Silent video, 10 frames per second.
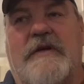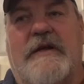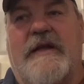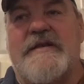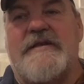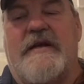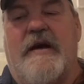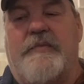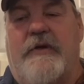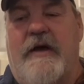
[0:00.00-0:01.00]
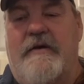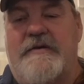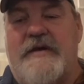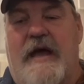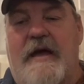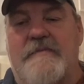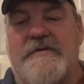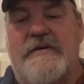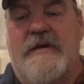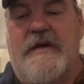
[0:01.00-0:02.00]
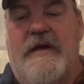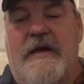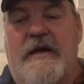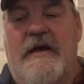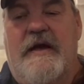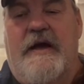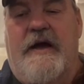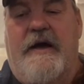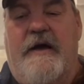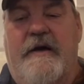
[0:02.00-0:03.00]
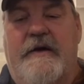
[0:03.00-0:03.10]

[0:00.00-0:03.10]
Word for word: at least a couple hundred times. Uh,